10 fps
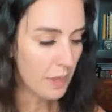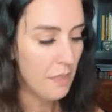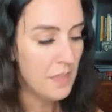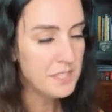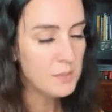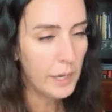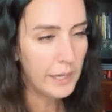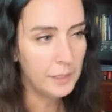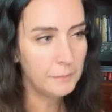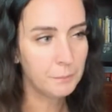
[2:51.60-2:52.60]
And this is
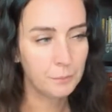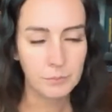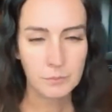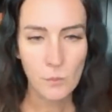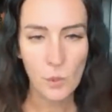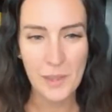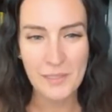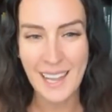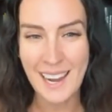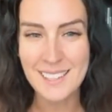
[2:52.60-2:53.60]
where we
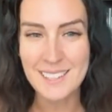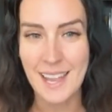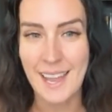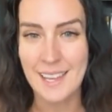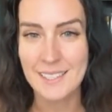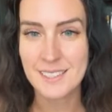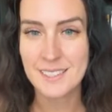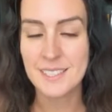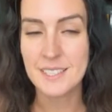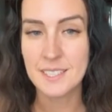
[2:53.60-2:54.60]
have guided
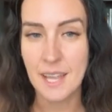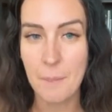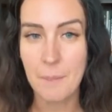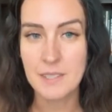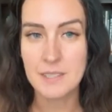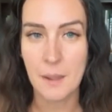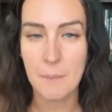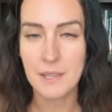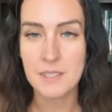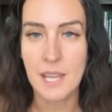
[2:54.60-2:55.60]
tasks, step by
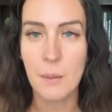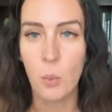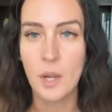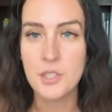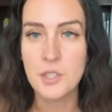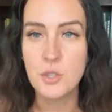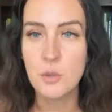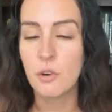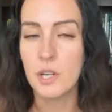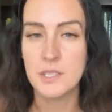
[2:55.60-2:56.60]
step by step, what to
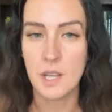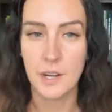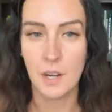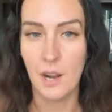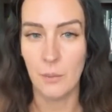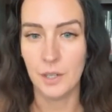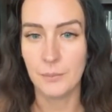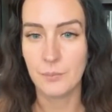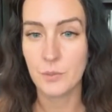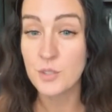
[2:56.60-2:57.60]
do for an entire
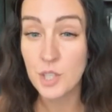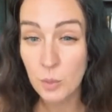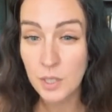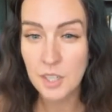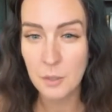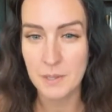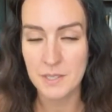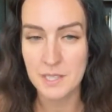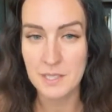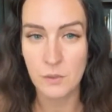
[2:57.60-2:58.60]
hour. So you're working your
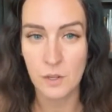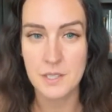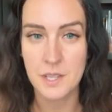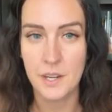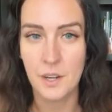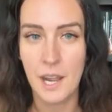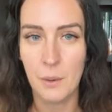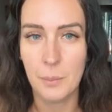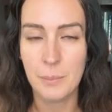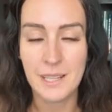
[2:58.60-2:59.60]
business for an entire
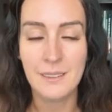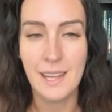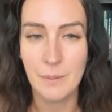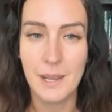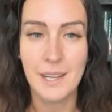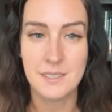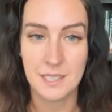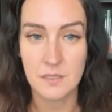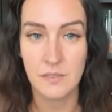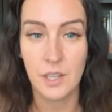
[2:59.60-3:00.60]
hour being led by a
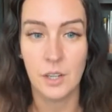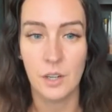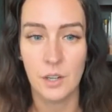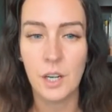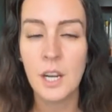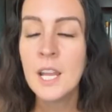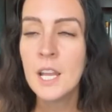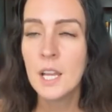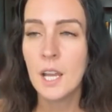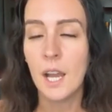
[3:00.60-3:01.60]
six figure earner
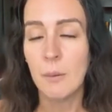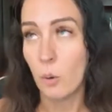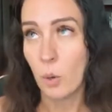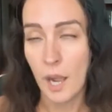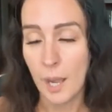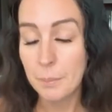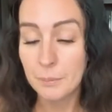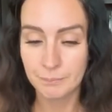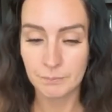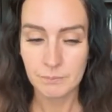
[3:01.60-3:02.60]
um, or up
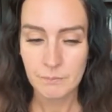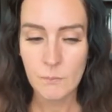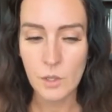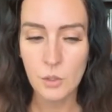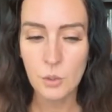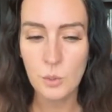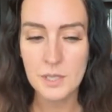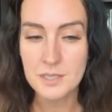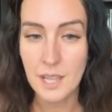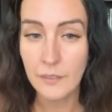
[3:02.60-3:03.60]
who
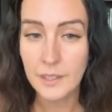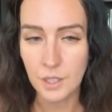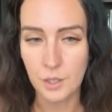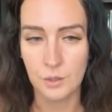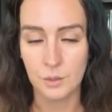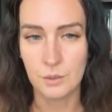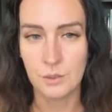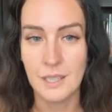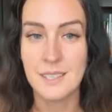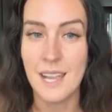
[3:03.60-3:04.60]
is telling you
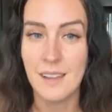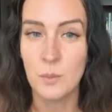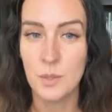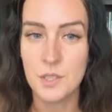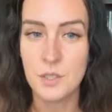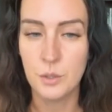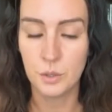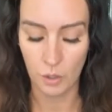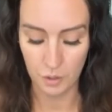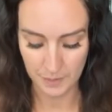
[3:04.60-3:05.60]
exactly what to do to
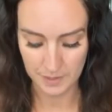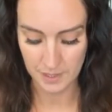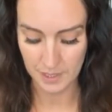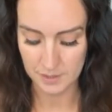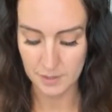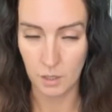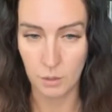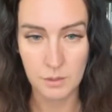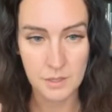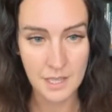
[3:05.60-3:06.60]
grow your business.
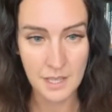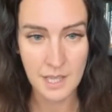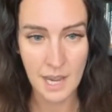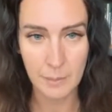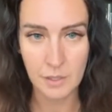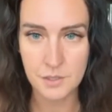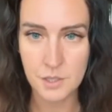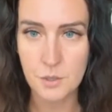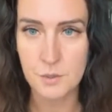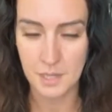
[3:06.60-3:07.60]
So set timers,
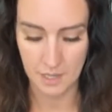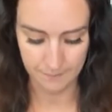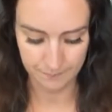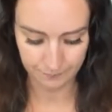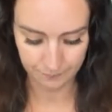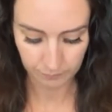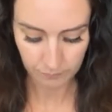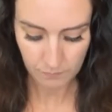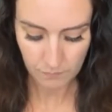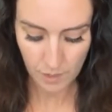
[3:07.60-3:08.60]
use them.
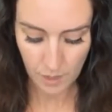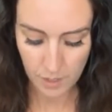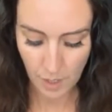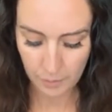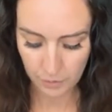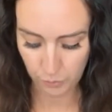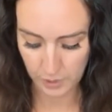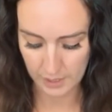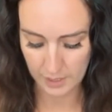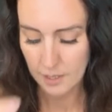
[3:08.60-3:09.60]
Number
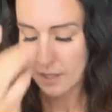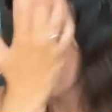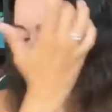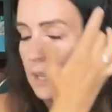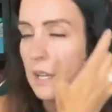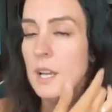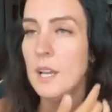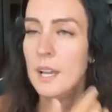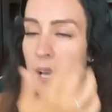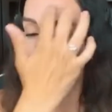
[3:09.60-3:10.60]
three,
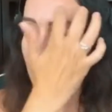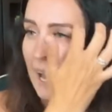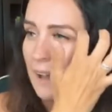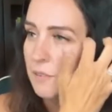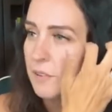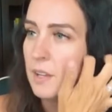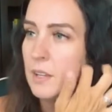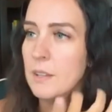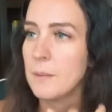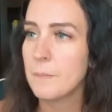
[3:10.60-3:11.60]
have,
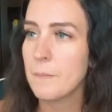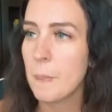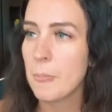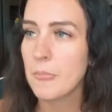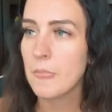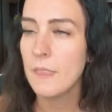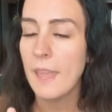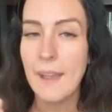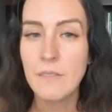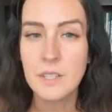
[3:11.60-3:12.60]

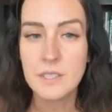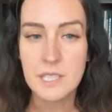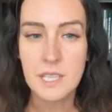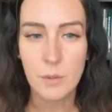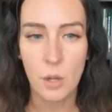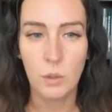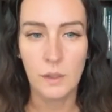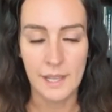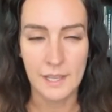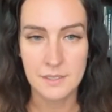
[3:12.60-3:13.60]
have a DMO
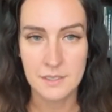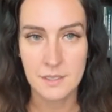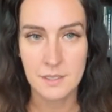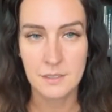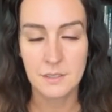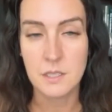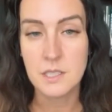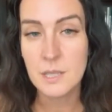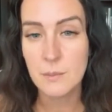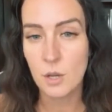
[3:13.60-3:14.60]
list. A
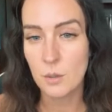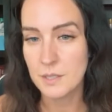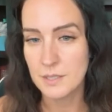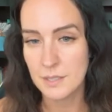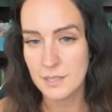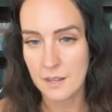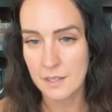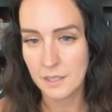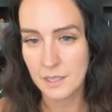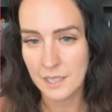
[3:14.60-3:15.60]
DMO is
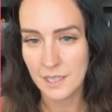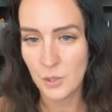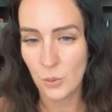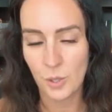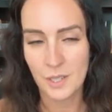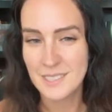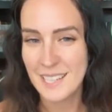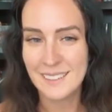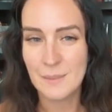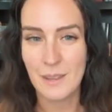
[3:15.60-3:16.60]
technically your
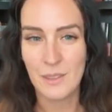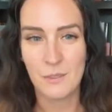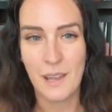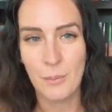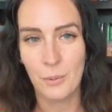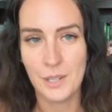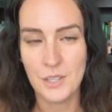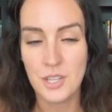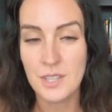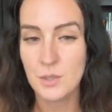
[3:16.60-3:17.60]
daily method of
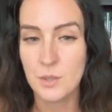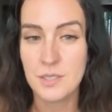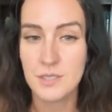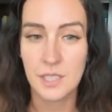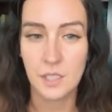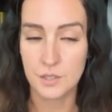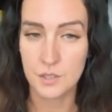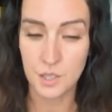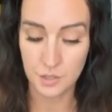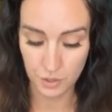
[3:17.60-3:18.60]
operation. So this is like your
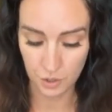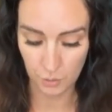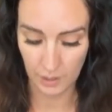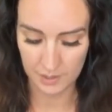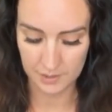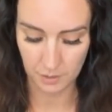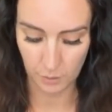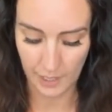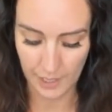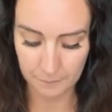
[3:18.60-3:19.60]
to-do list,
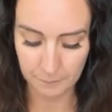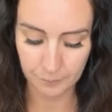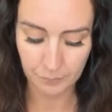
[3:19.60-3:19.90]
okay?